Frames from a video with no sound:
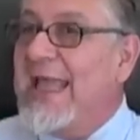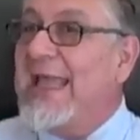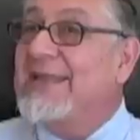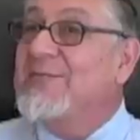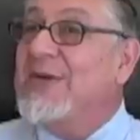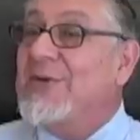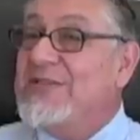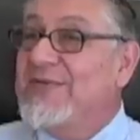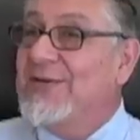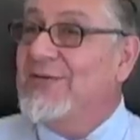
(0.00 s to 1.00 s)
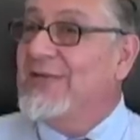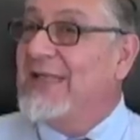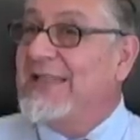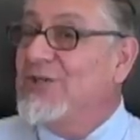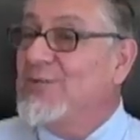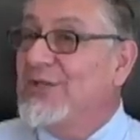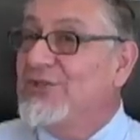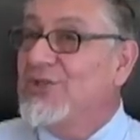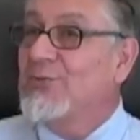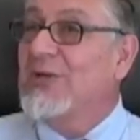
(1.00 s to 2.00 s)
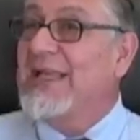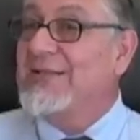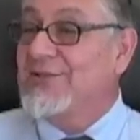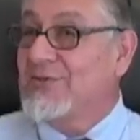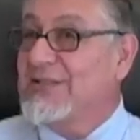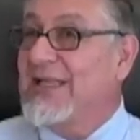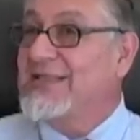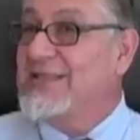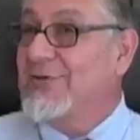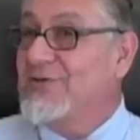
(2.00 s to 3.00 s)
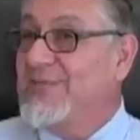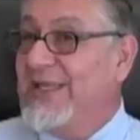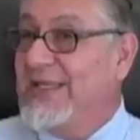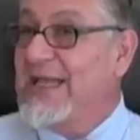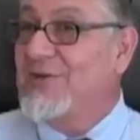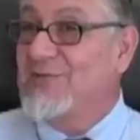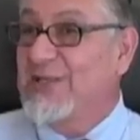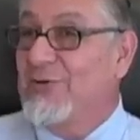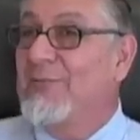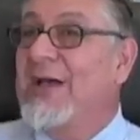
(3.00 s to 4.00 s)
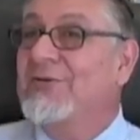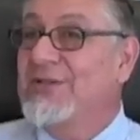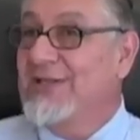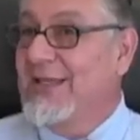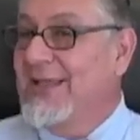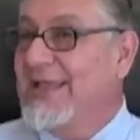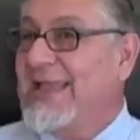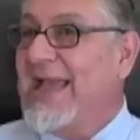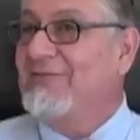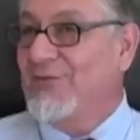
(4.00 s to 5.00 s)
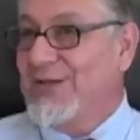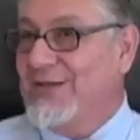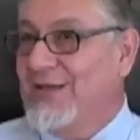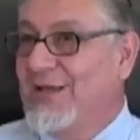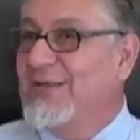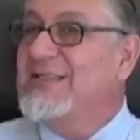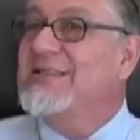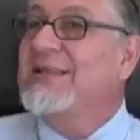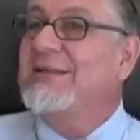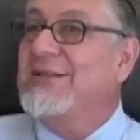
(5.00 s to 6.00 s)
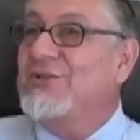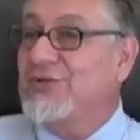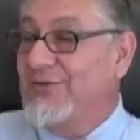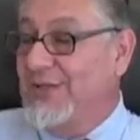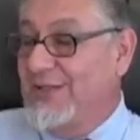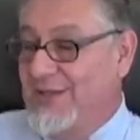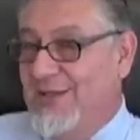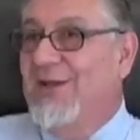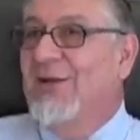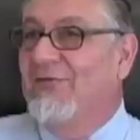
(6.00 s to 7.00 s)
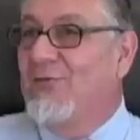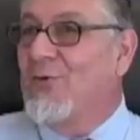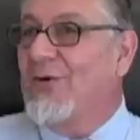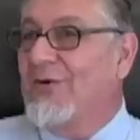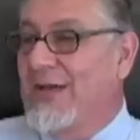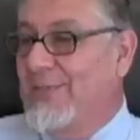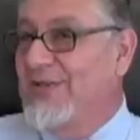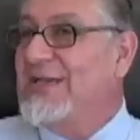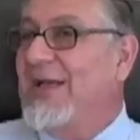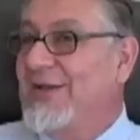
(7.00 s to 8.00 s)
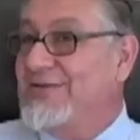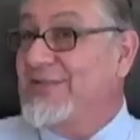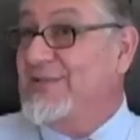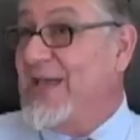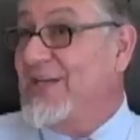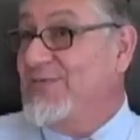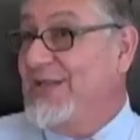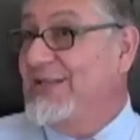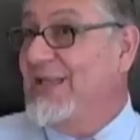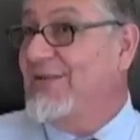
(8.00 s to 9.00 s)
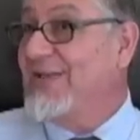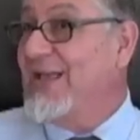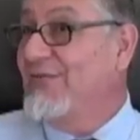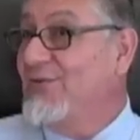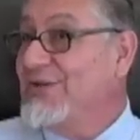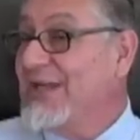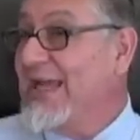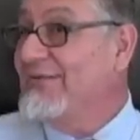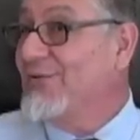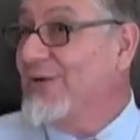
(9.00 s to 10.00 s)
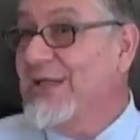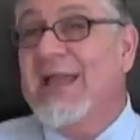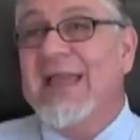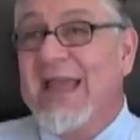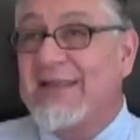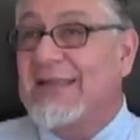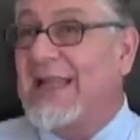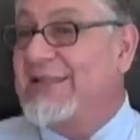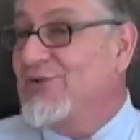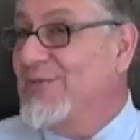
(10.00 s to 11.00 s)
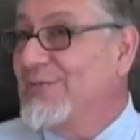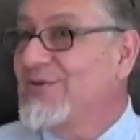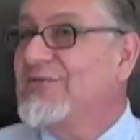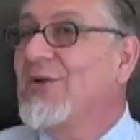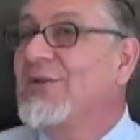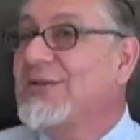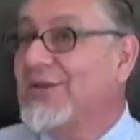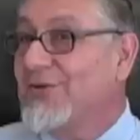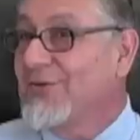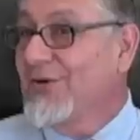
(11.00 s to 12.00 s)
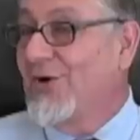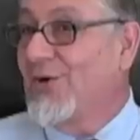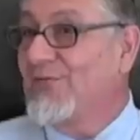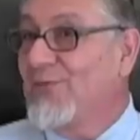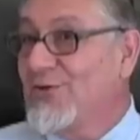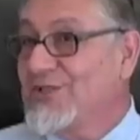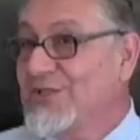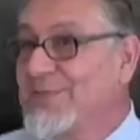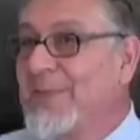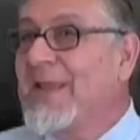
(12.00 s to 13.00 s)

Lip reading: And in Marysville, the Latino militia were lancers, lanceros mexicanos. They were mounted cavalry. This is in addition to the four battalions of Spanish-speaking Native California cavalry and the Latino members of all the other armed forces.